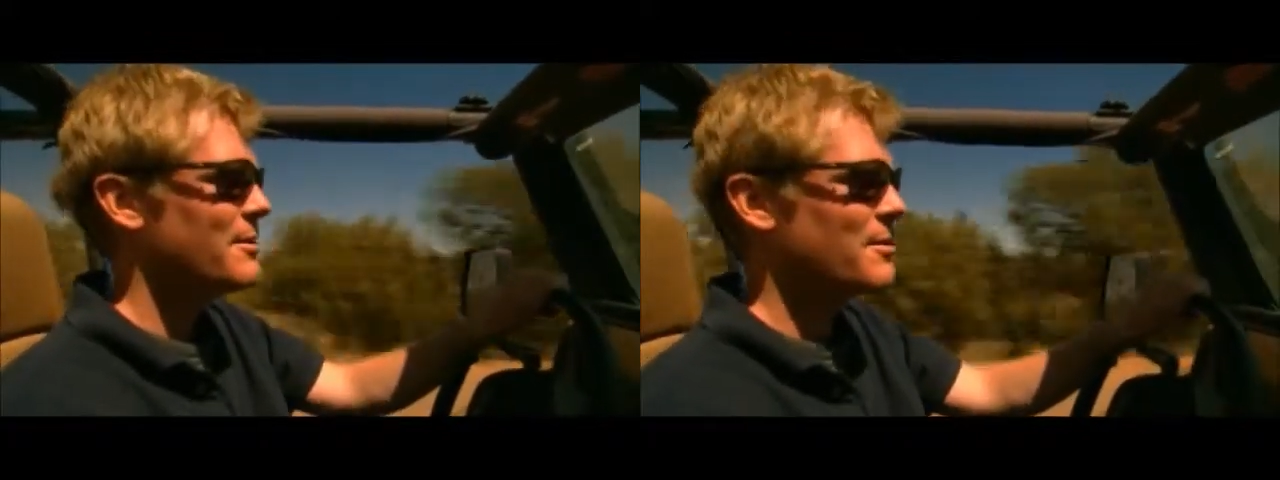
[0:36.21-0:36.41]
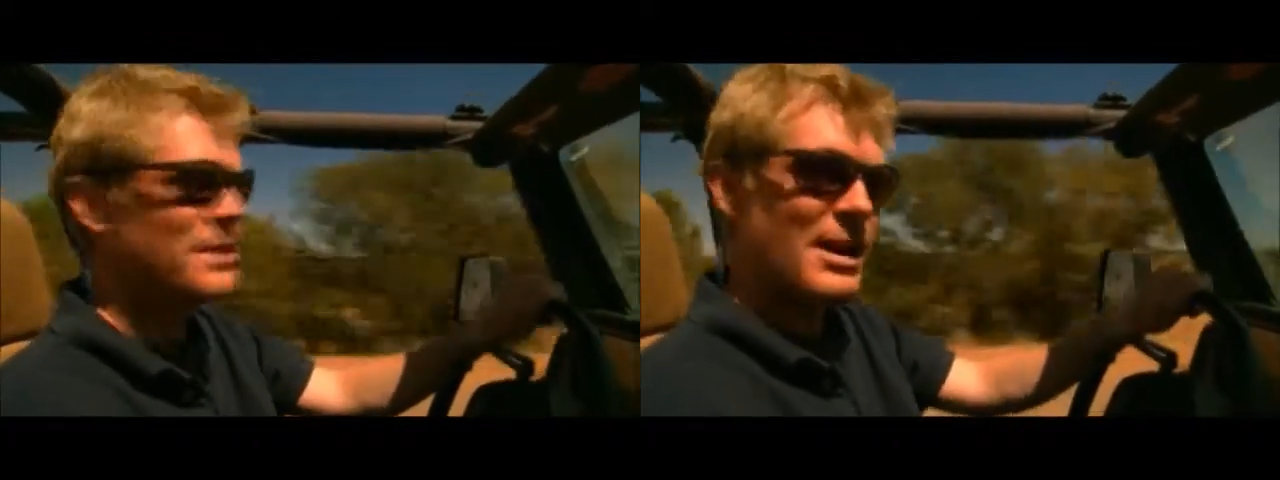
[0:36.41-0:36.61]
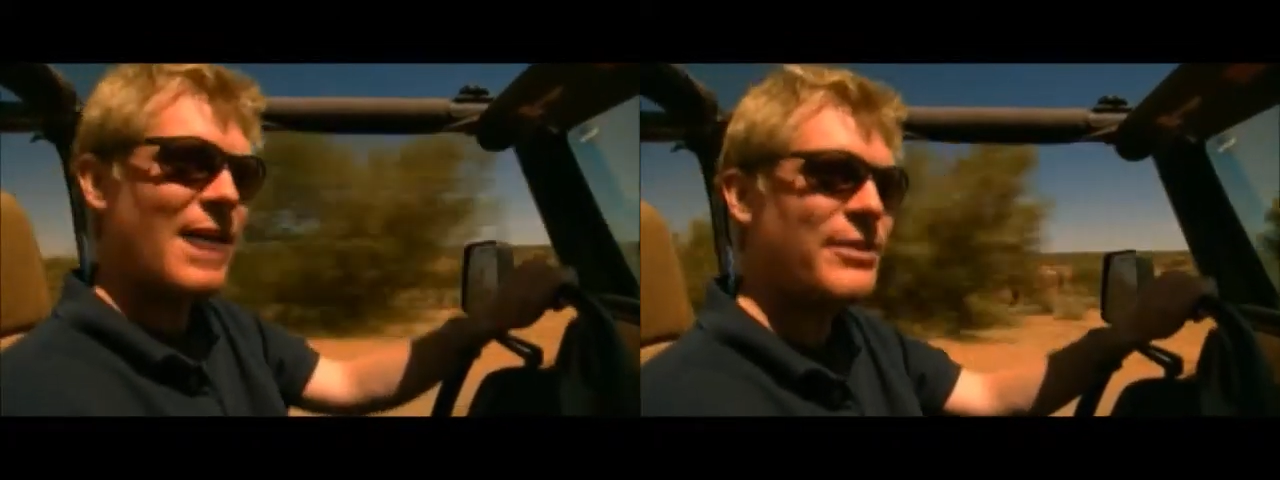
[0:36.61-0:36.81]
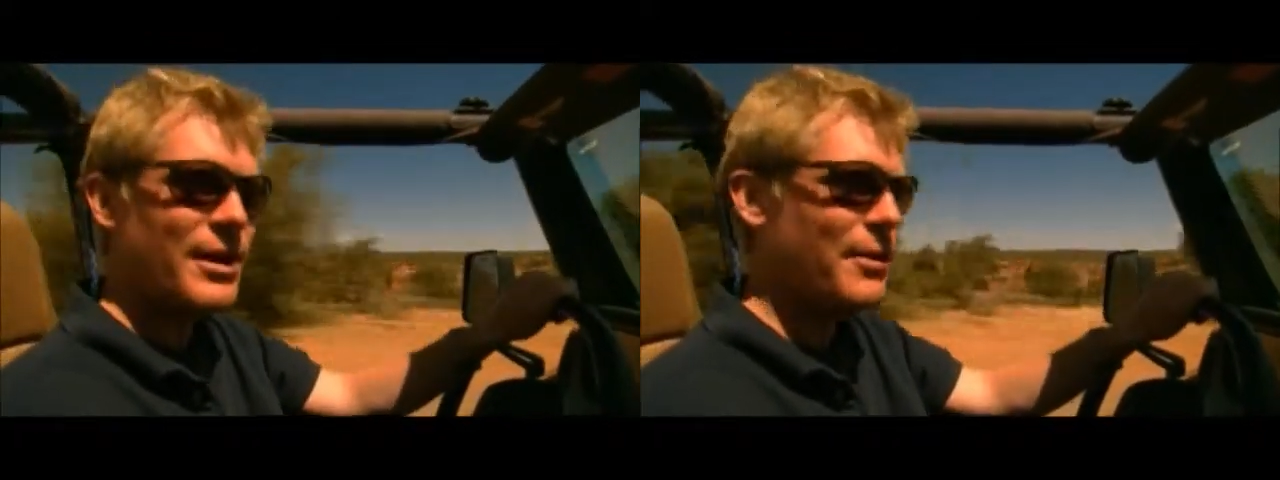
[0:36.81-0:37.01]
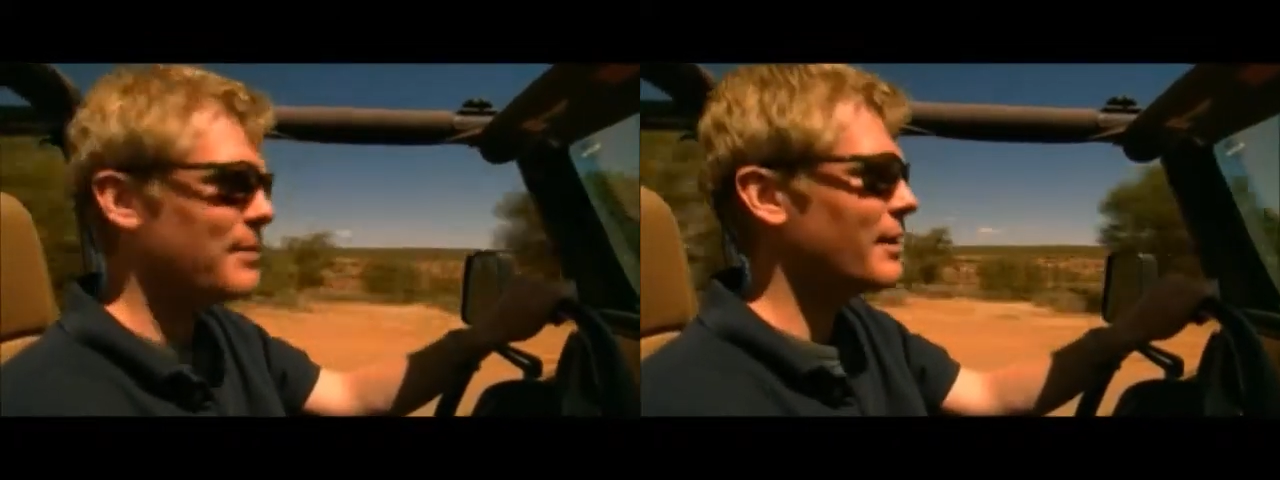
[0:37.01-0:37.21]
They're the
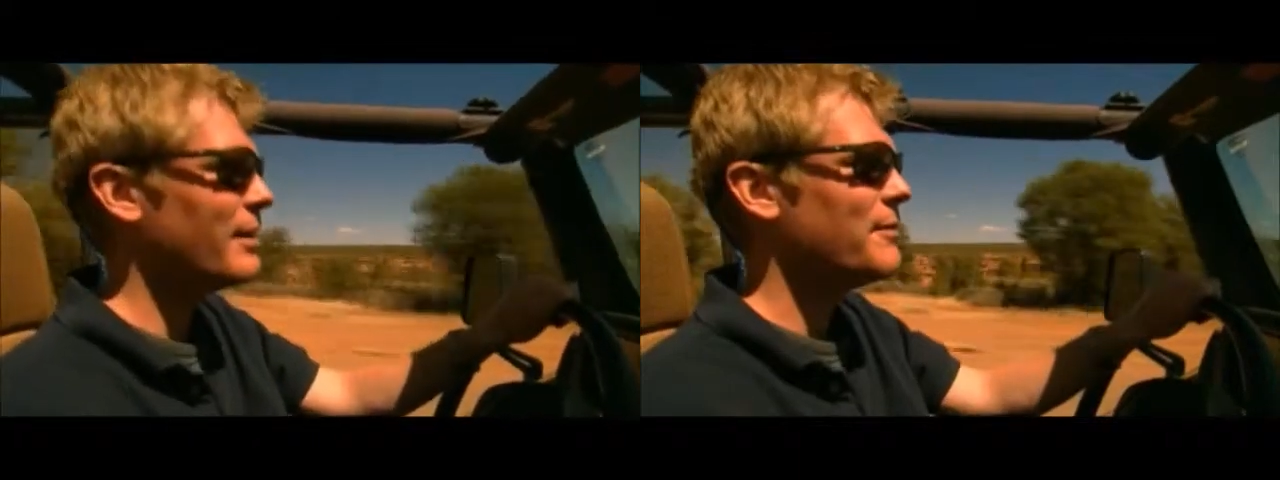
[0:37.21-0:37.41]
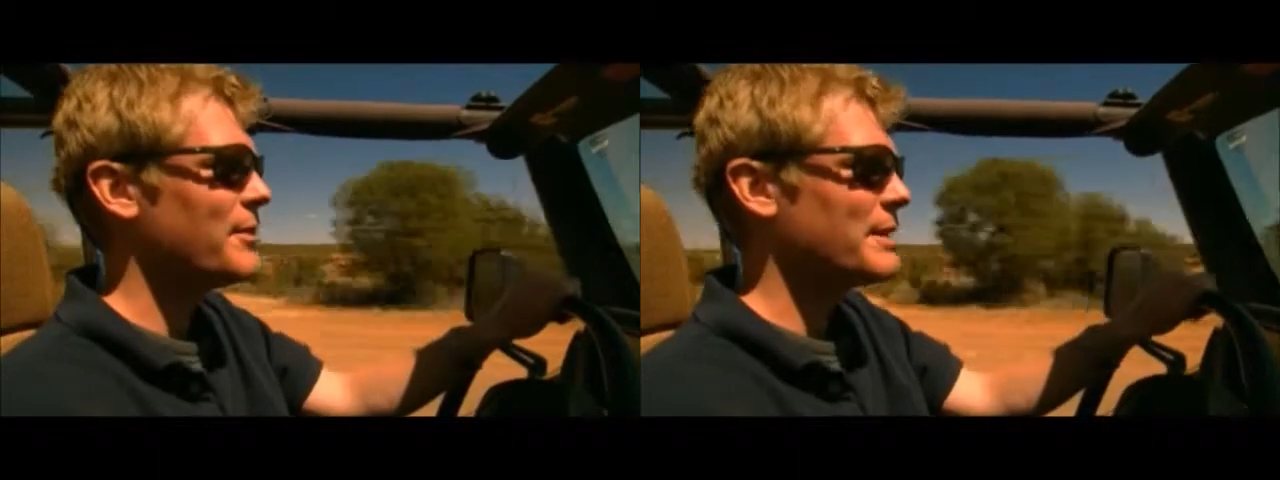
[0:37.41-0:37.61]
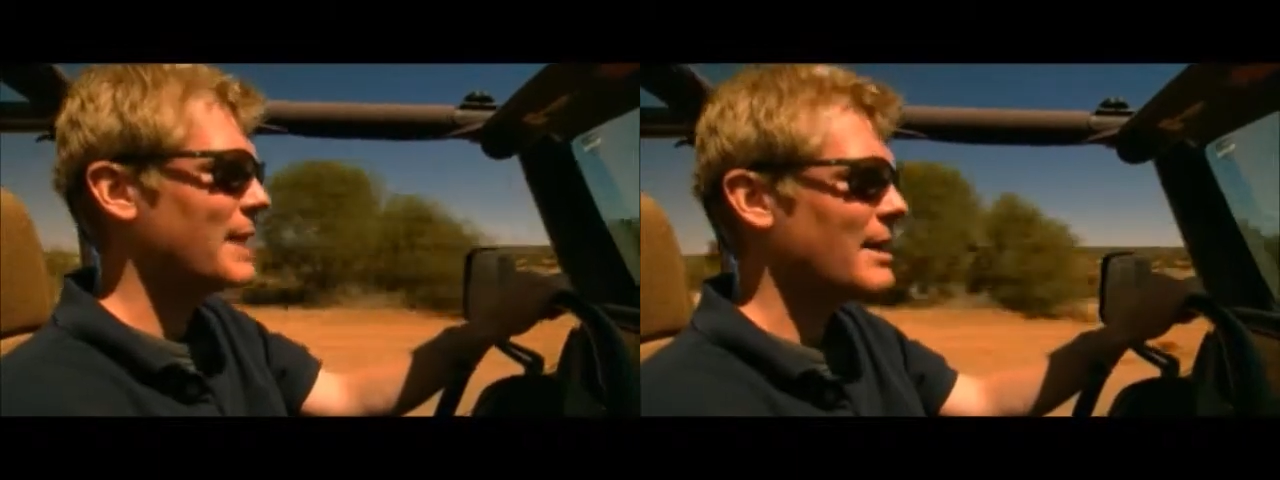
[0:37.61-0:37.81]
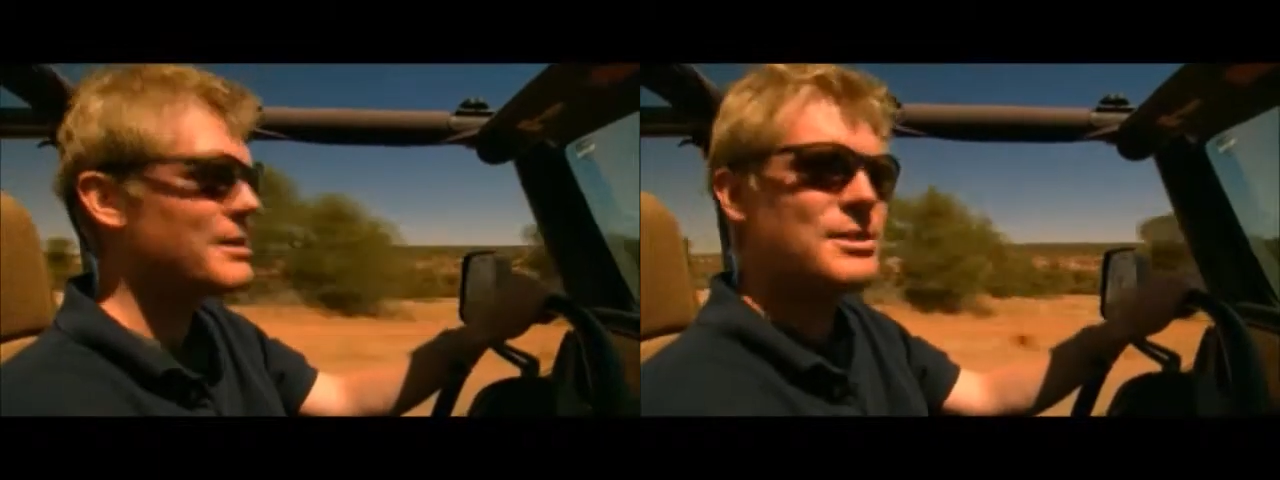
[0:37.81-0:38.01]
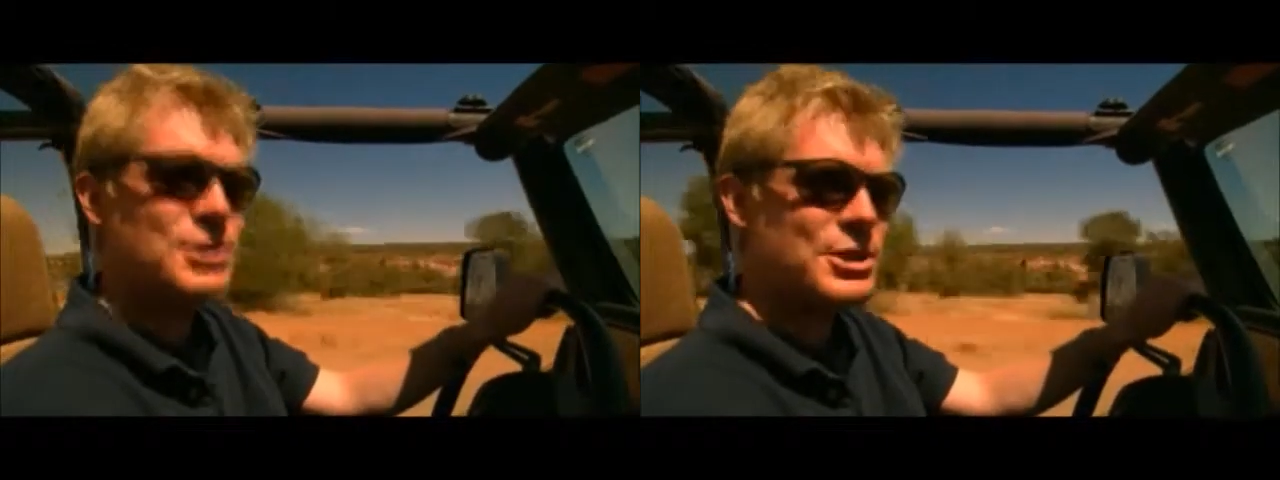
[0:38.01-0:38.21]
Navajo, and they live here in
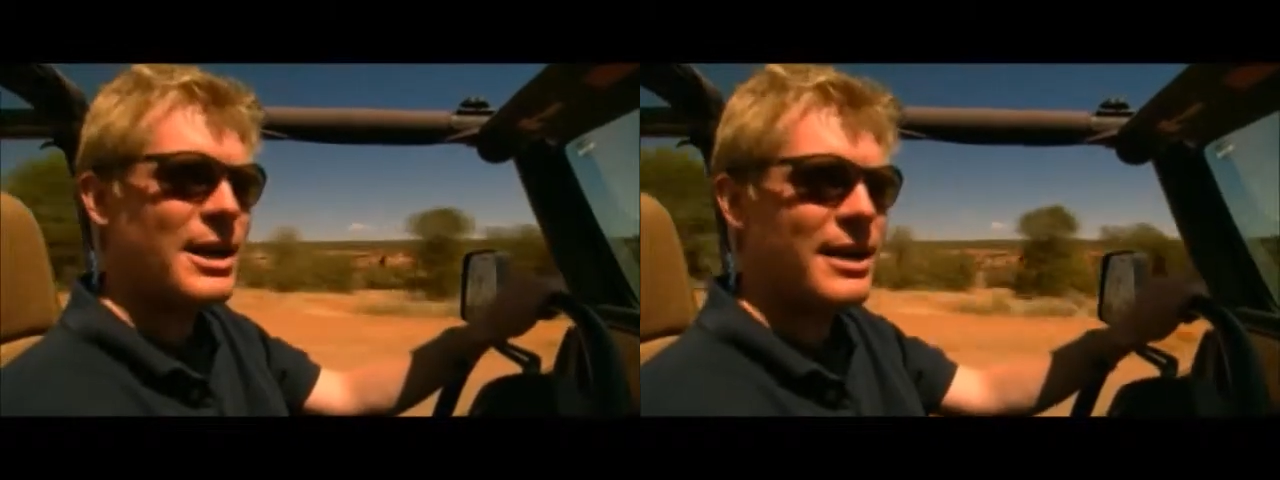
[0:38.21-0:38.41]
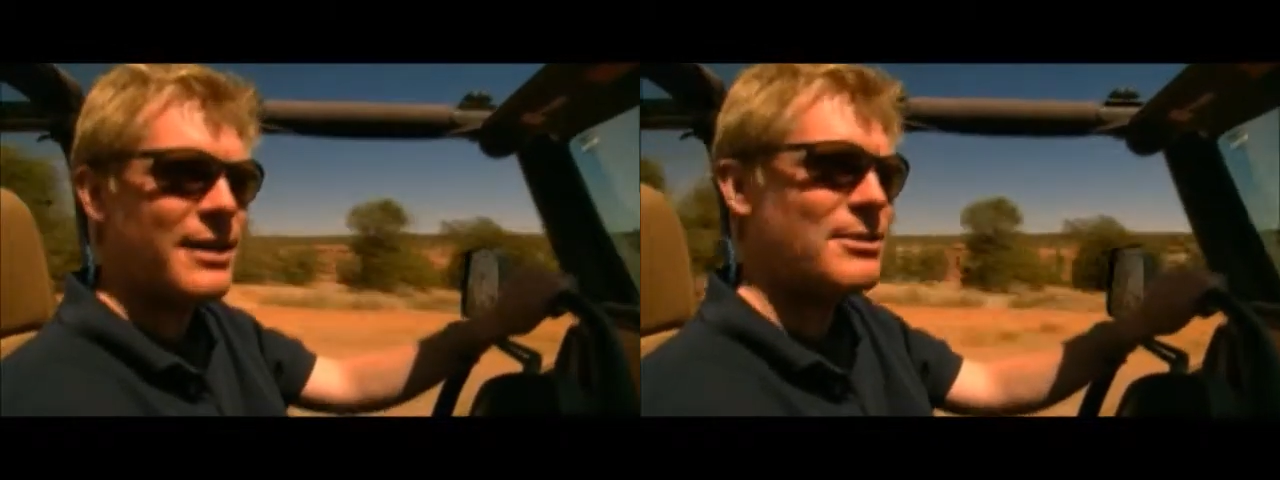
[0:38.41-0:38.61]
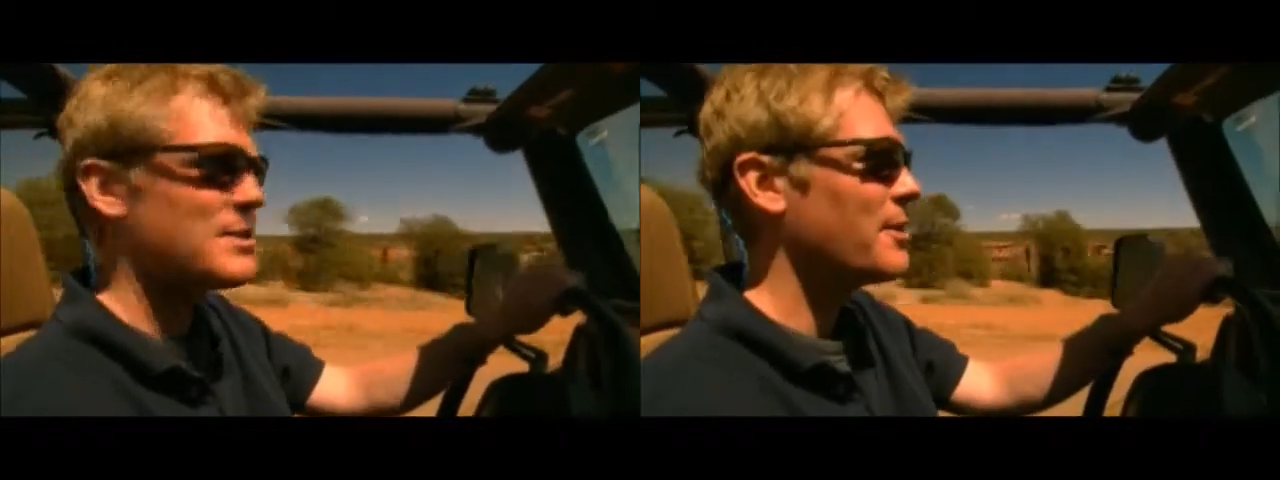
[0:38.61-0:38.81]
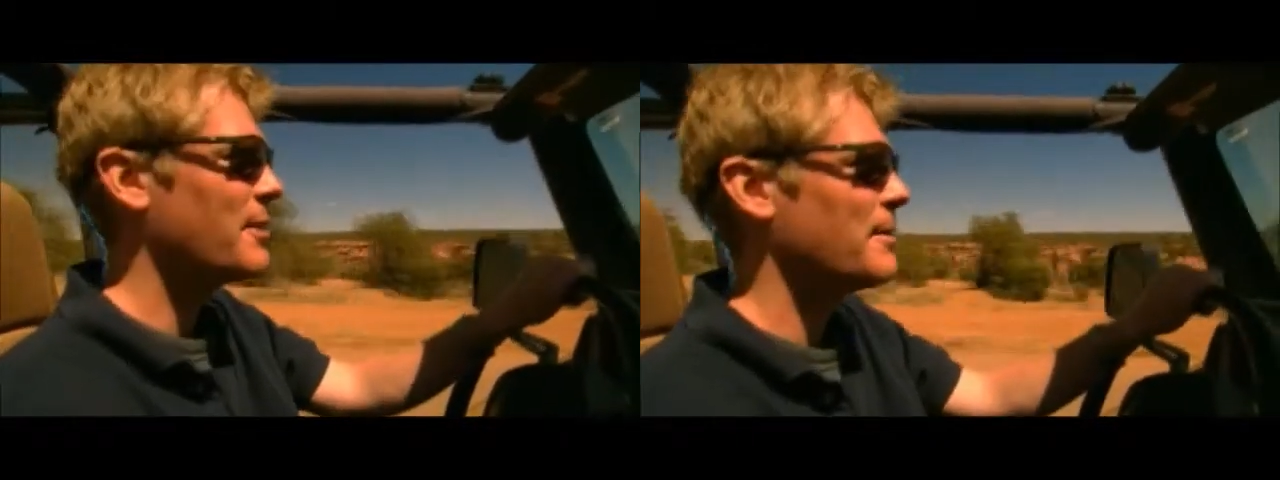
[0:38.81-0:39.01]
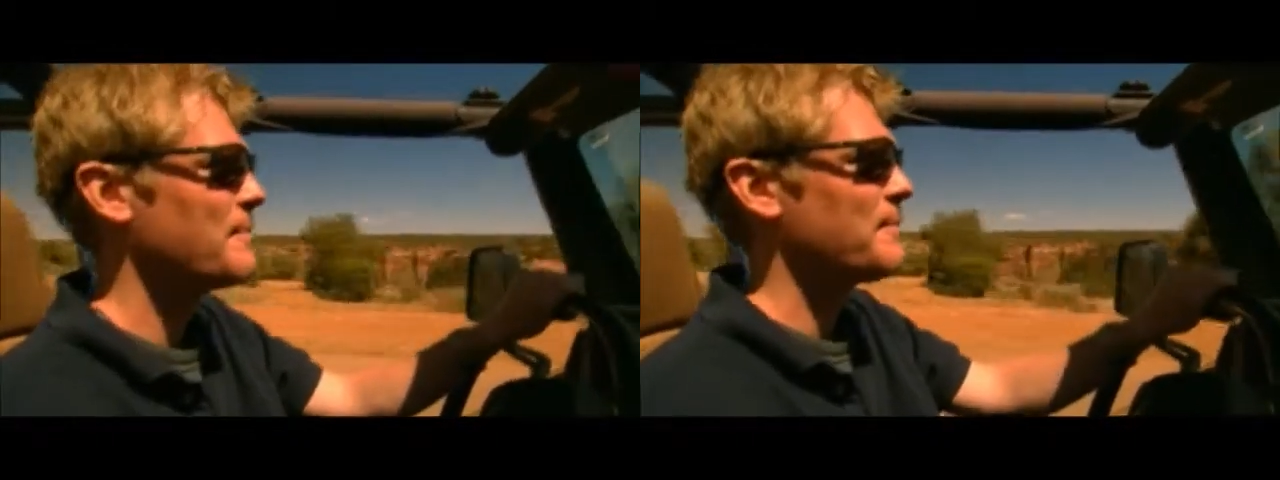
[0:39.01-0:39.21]
Canyon de Chelly,
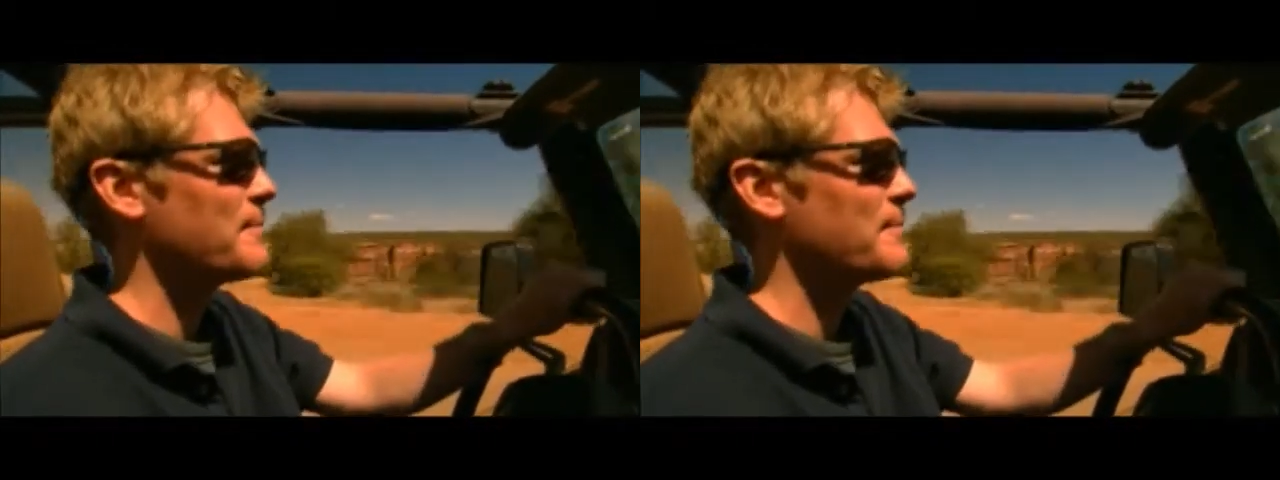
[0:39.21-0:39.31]
Arizona.